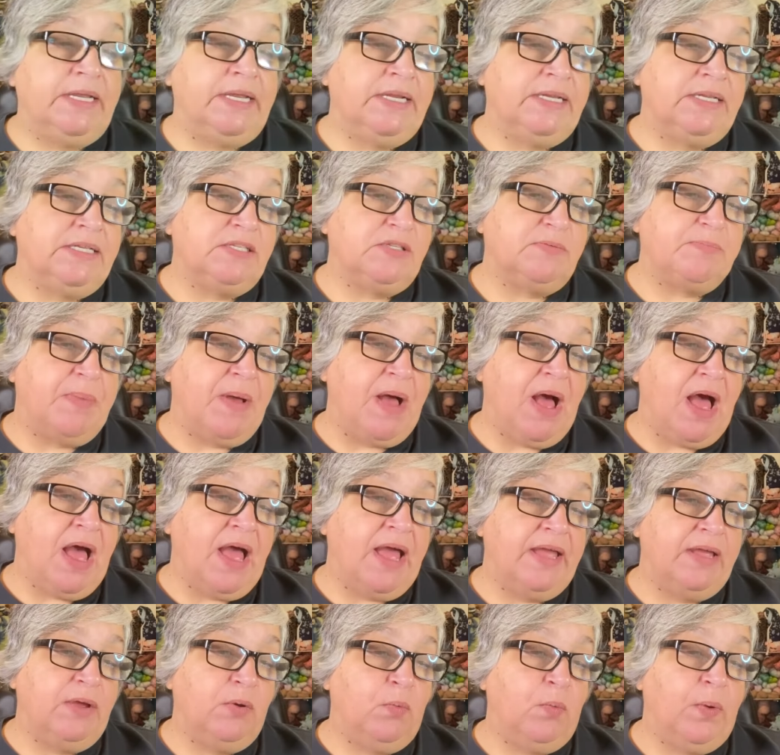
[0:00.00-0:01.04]
it is
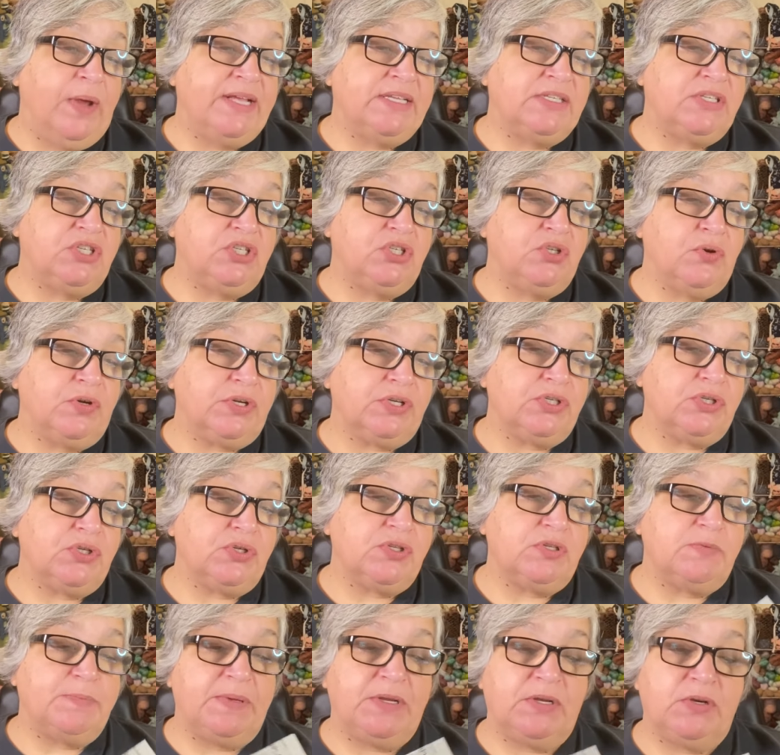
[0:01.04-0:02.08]
by West Yorkshire
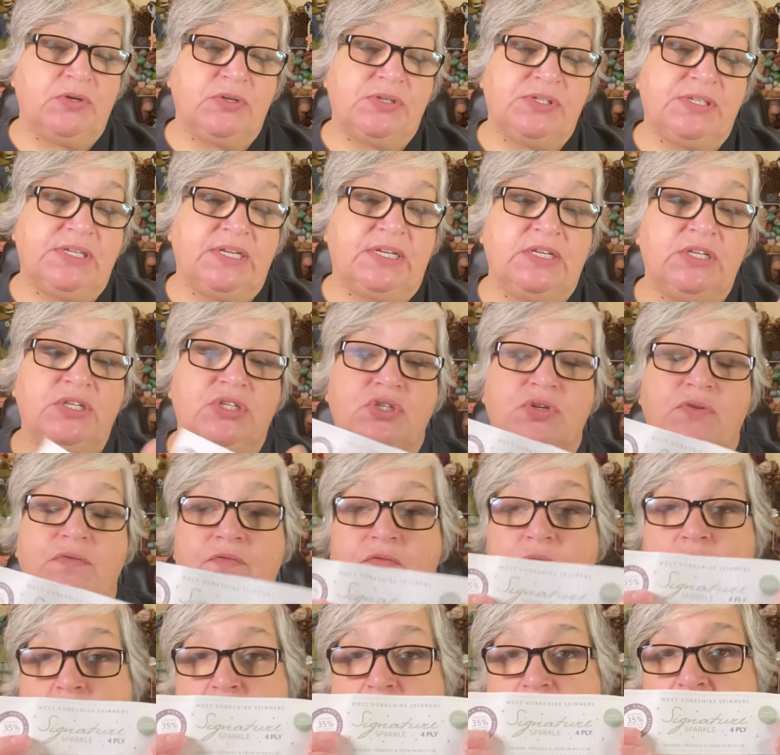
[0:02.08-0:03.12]
Spinners Signature
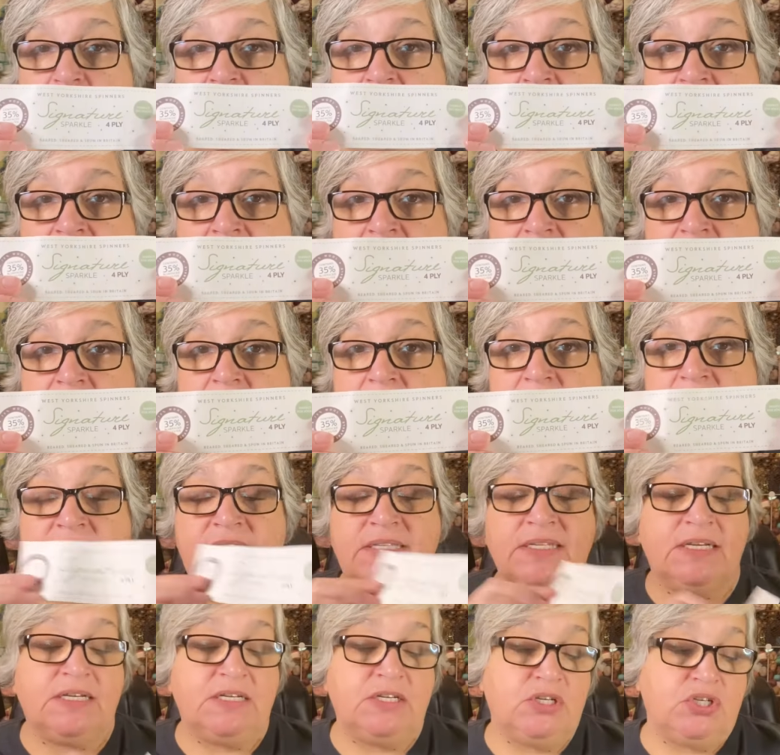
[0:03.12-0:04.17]
4-Ply,
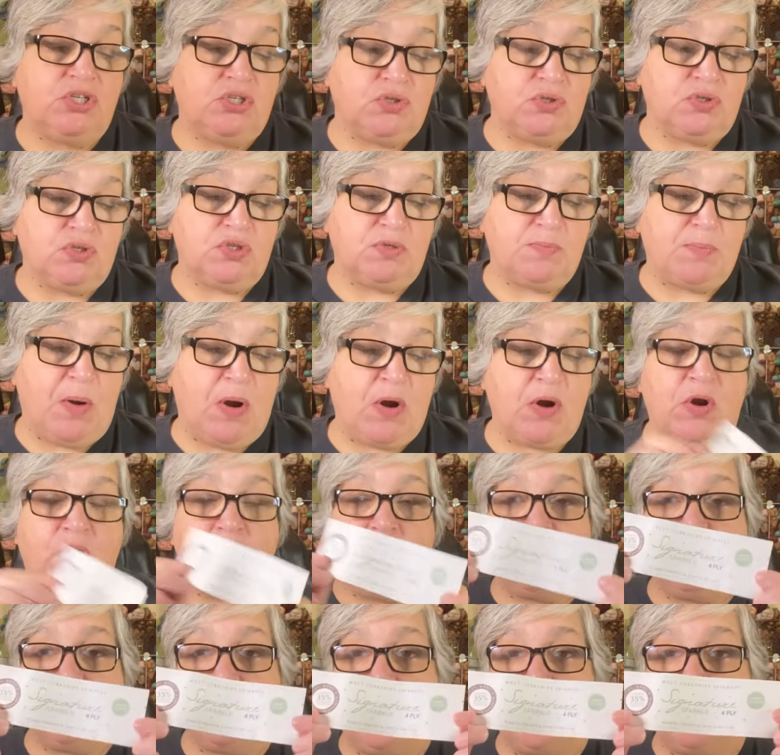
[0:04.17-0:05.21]
Signature
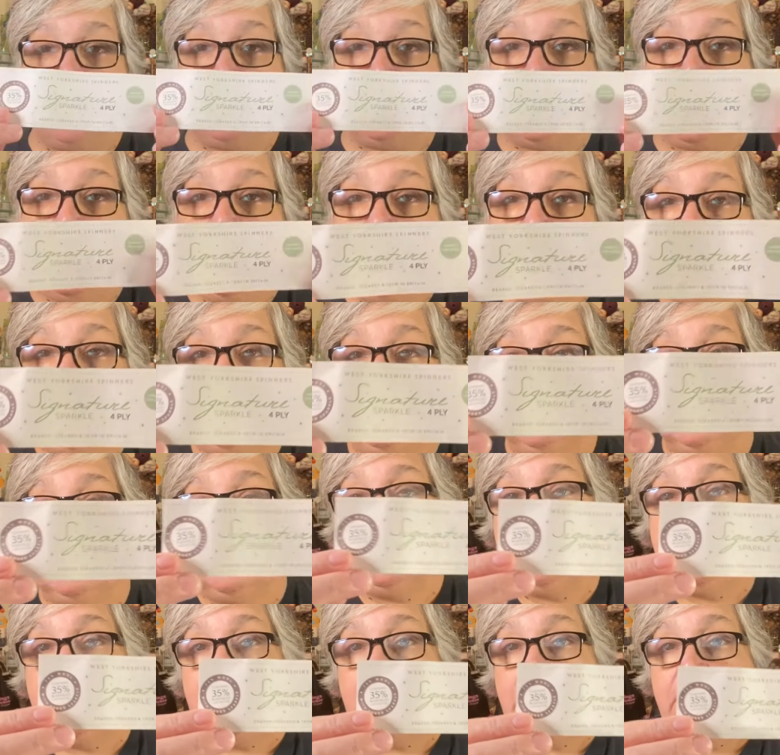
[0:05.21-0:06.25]
Sparkle 4-Ply,
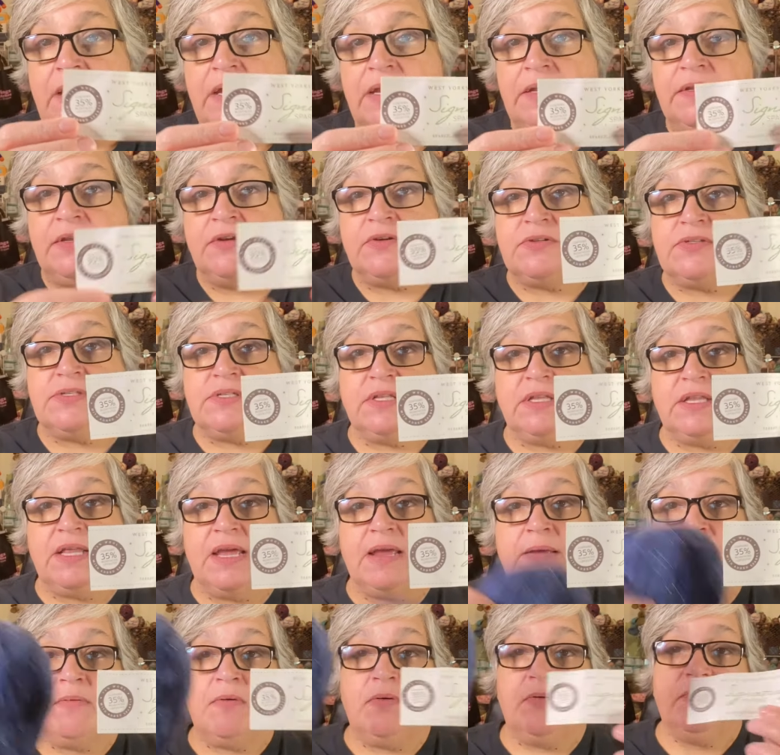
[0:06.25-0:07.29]
and there's the
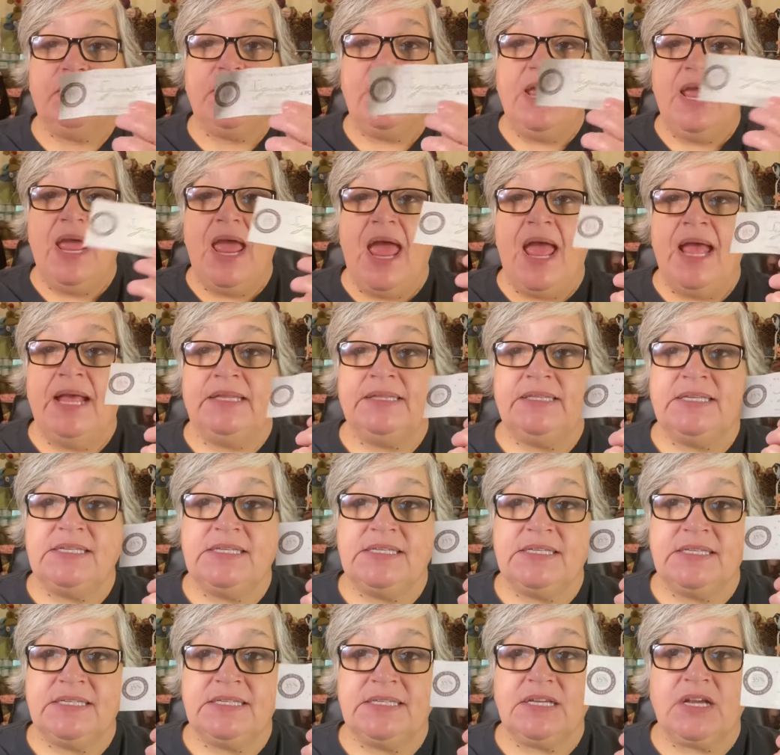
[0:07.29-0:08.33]
label, and
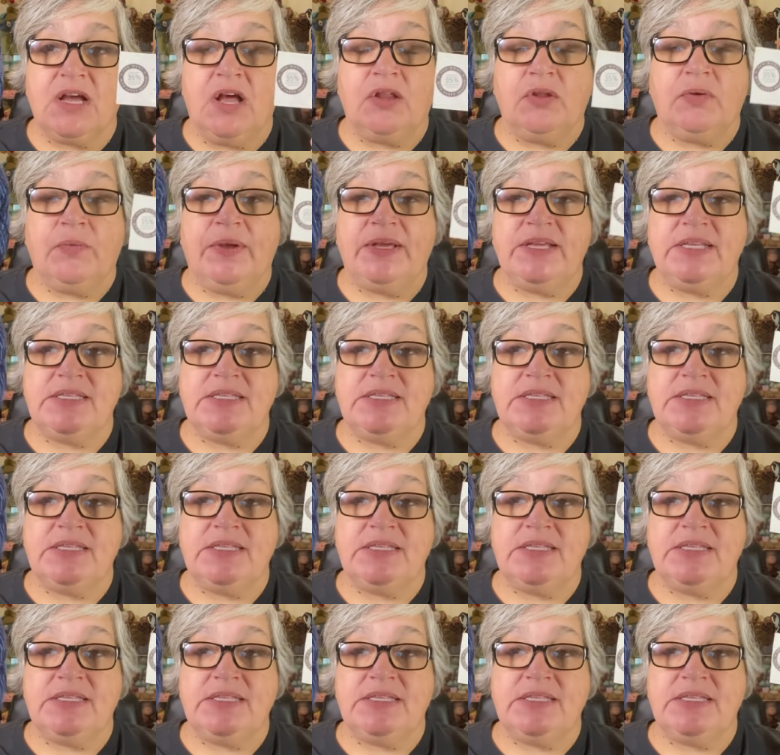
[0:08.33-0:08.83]
this is the colorway